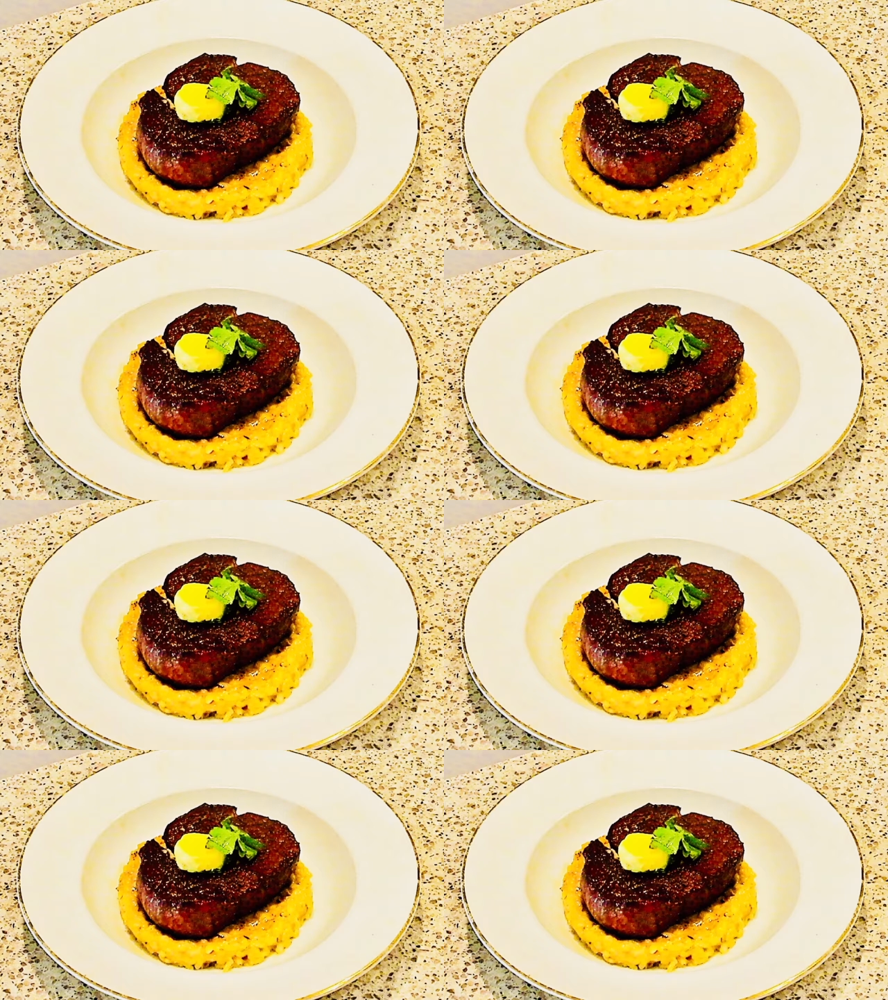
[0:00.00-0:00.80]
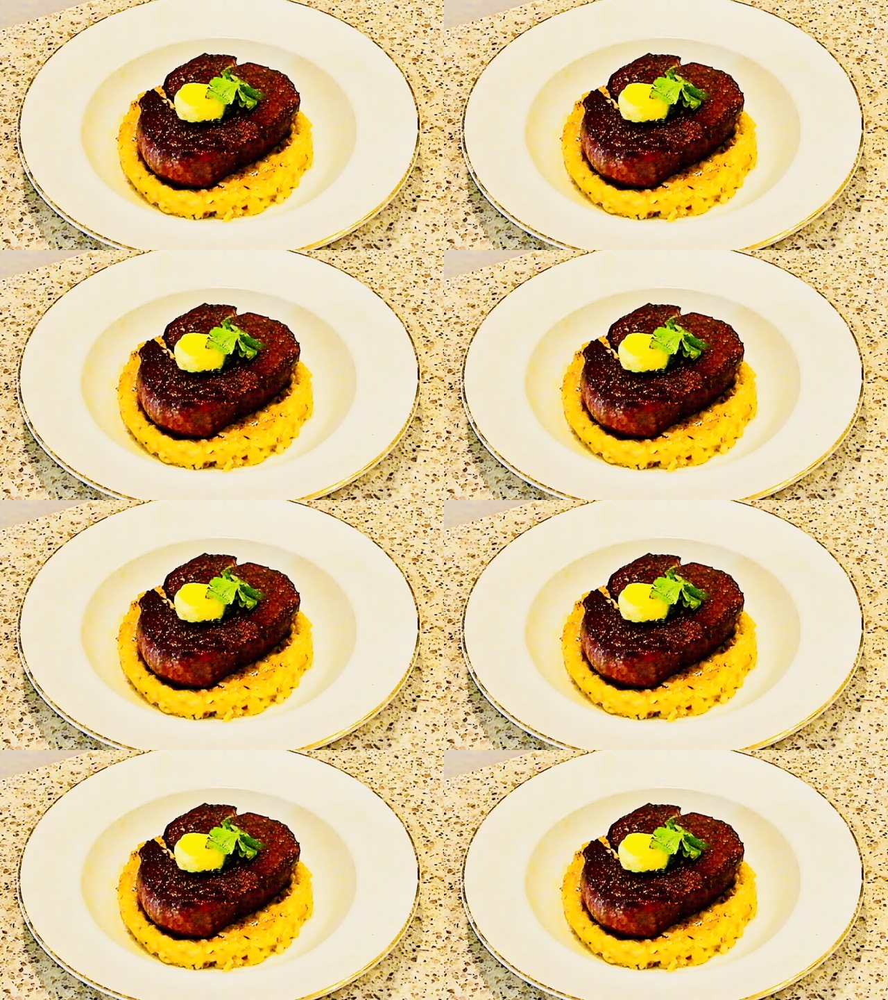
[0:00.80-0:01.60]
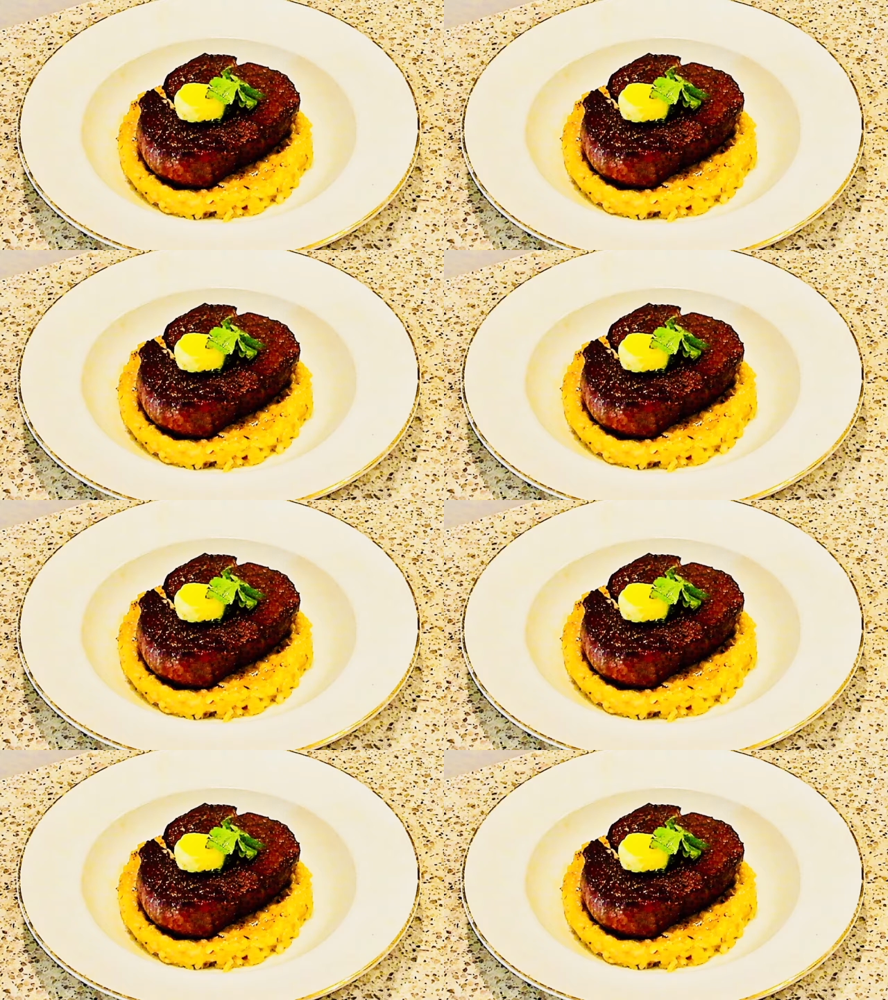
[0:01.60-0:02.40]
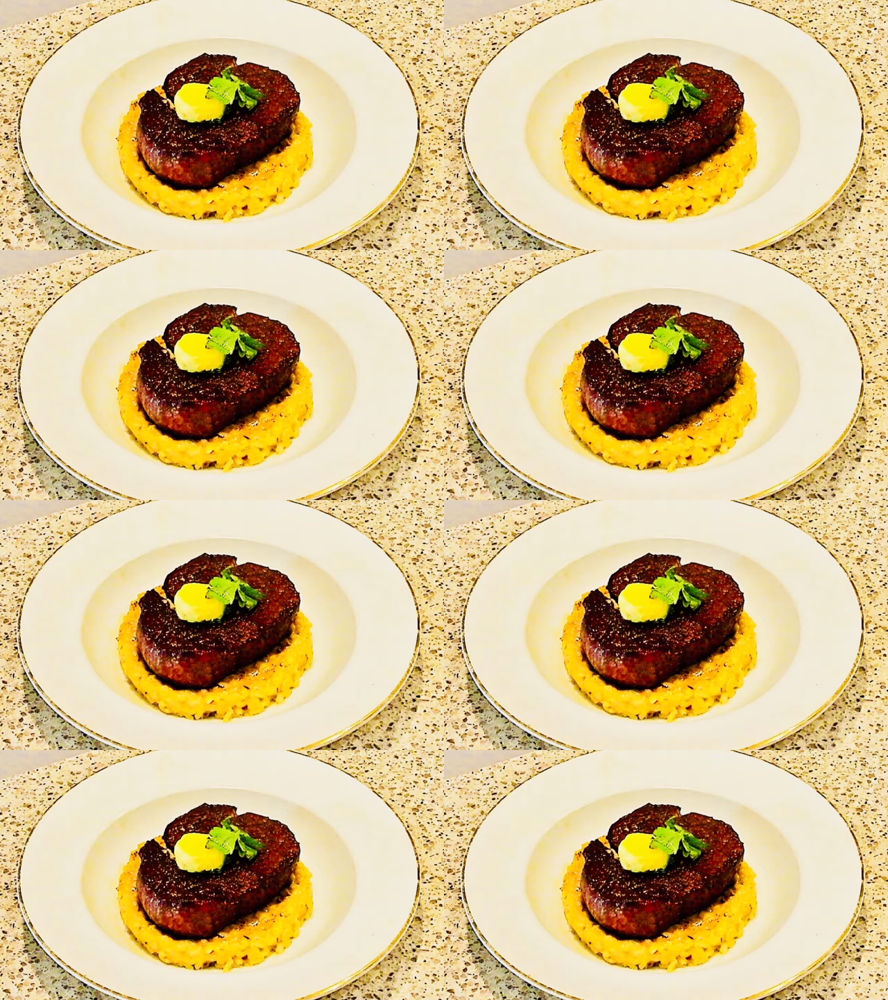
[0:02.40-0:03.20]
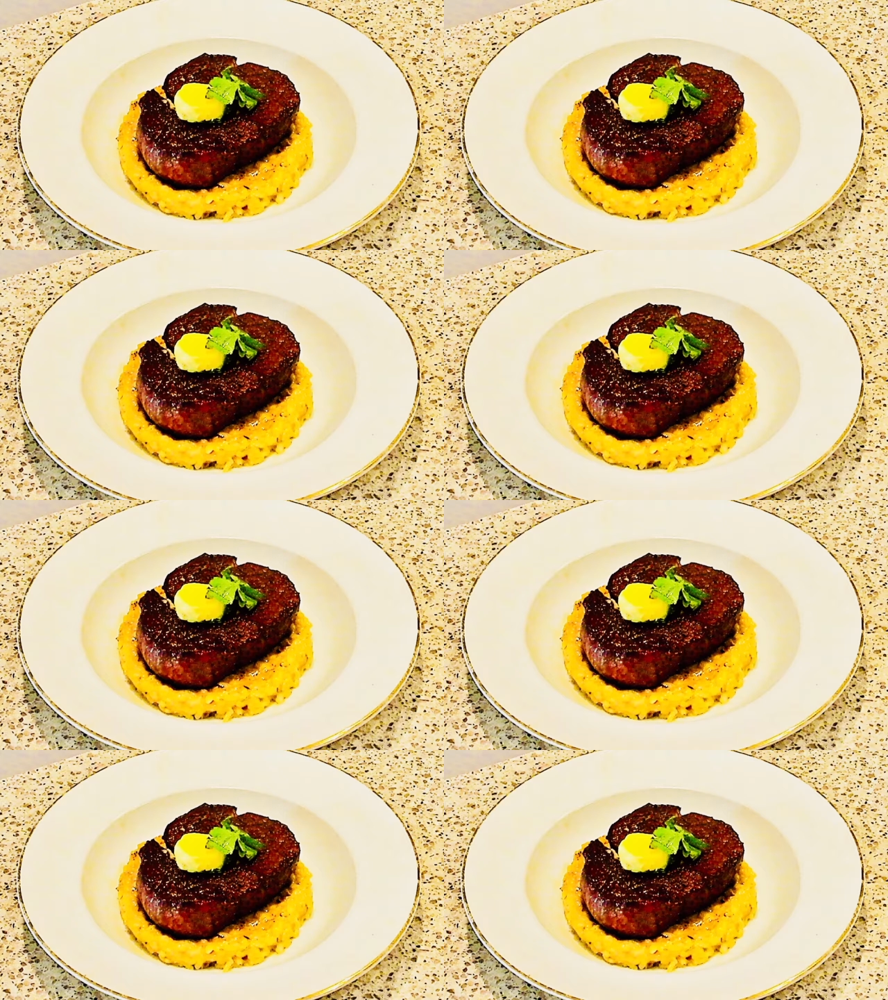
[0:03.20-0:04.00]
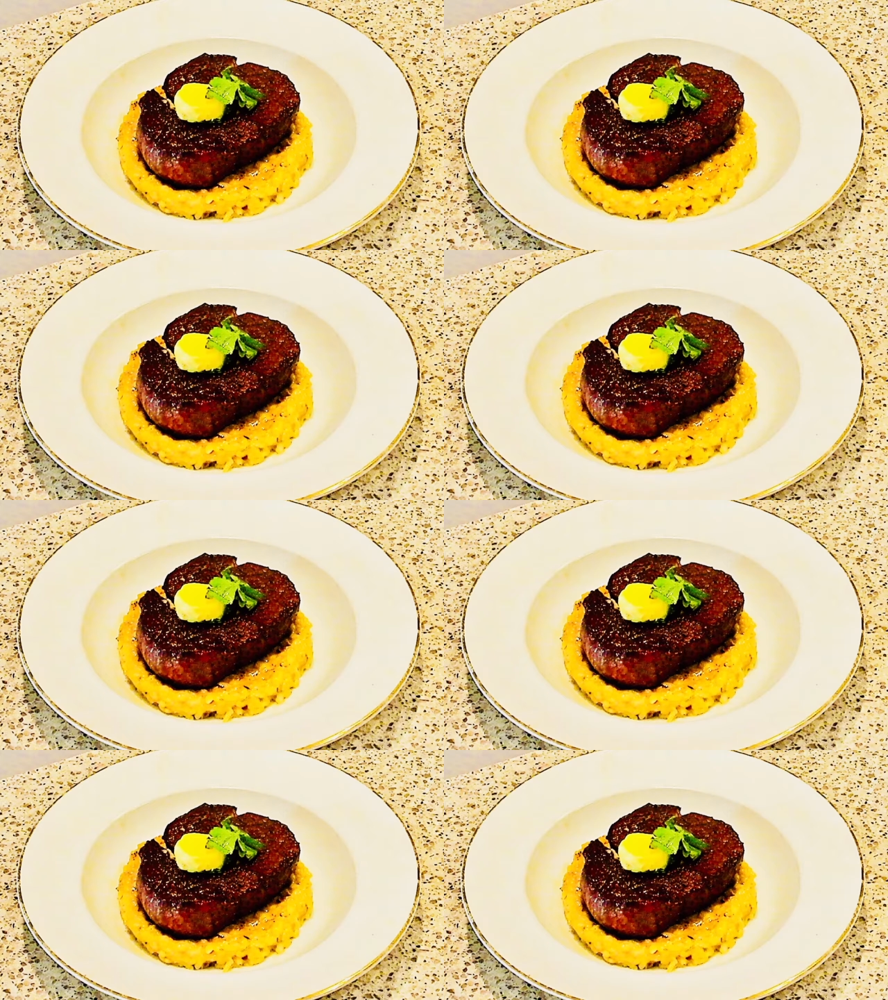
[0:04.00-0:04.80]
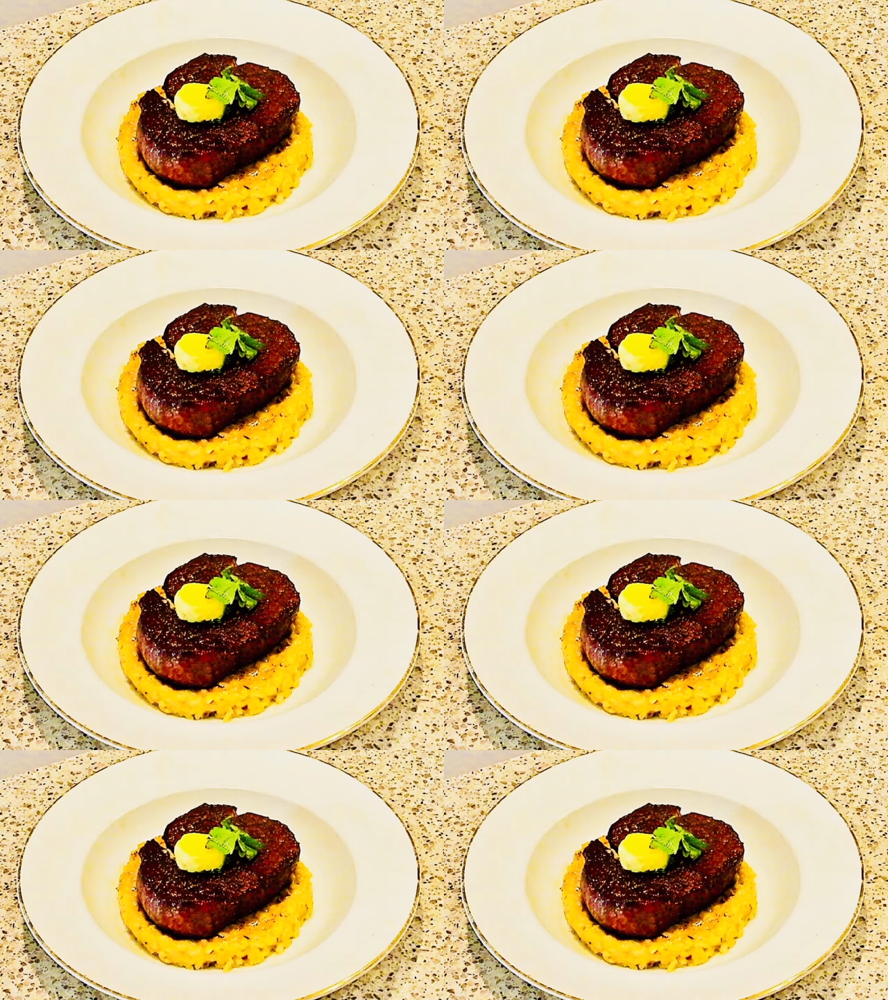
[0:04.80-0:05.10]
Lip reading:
(no speaker visible)